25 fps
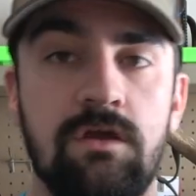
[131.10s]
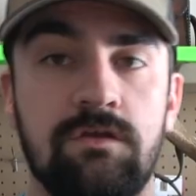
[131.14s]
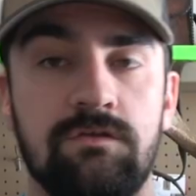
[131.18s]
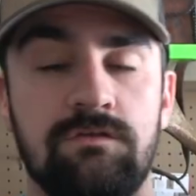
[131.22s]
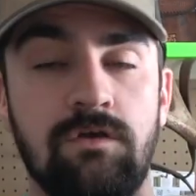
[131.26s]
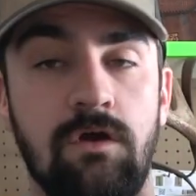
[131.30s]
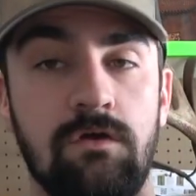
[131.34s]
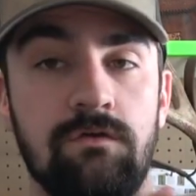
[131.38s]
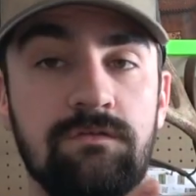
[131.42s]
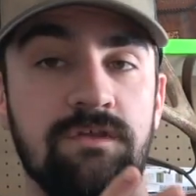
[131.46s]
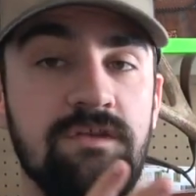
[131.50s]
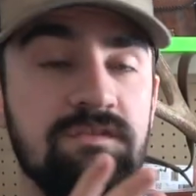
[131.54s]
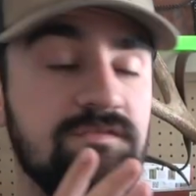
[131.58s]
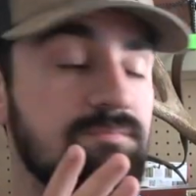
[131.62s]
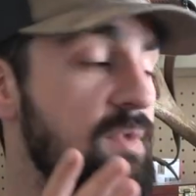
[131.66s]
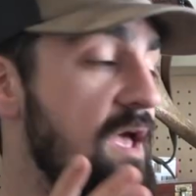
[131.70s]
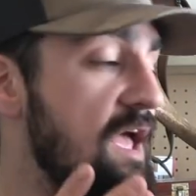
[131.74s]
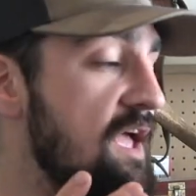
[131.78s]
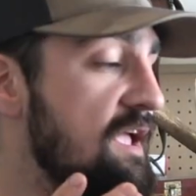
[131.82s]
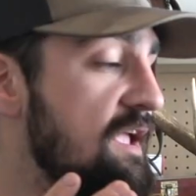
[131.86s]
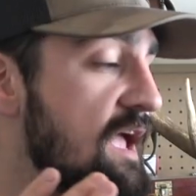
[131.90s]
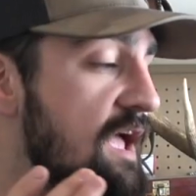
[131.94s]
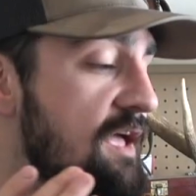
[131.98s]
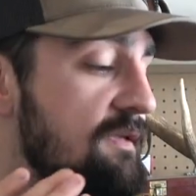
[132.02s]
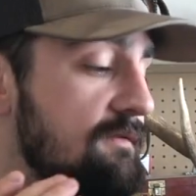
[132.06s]
So this
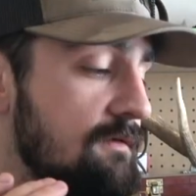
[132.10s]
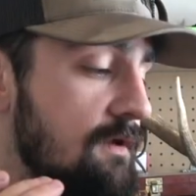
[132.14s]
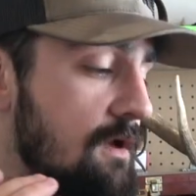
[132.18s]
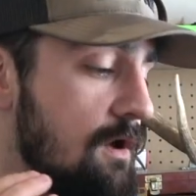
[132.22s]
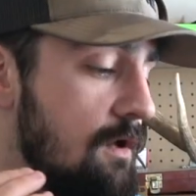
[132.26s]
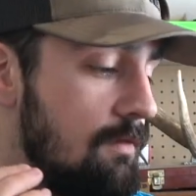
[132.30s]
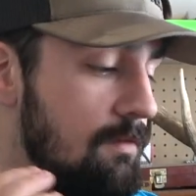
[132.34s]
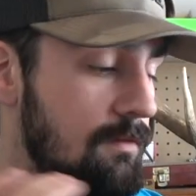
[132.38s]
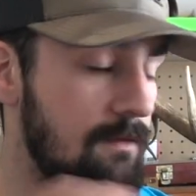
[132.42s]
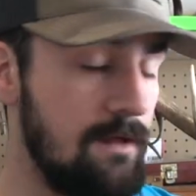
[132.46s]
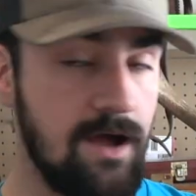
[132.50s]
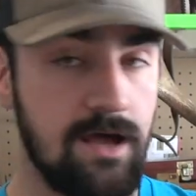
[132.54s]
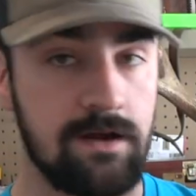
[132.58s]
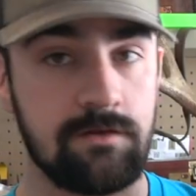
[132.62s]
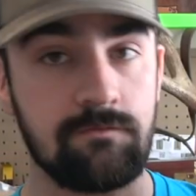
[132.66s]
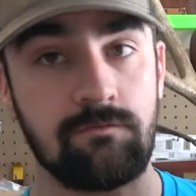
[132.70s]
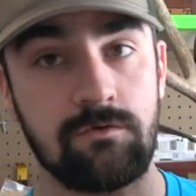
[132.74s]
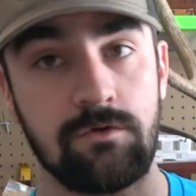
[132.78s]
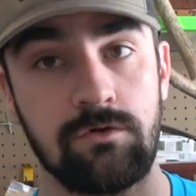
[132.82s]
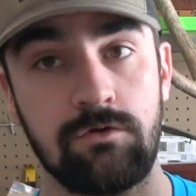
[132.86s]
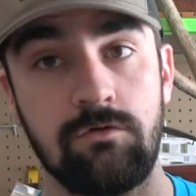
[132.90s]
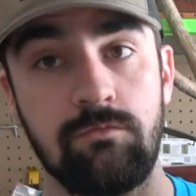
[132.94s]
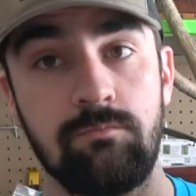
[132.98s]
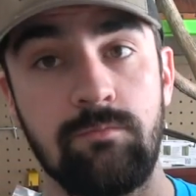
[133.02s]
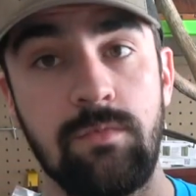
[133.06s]
bag has a lot of
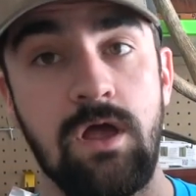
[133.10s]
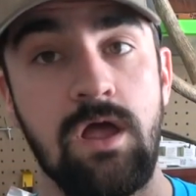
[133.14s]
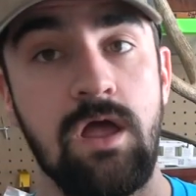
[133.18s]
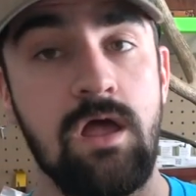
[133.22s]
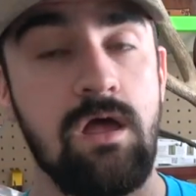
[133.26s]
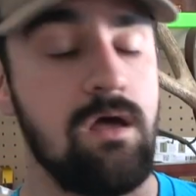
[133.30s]
room.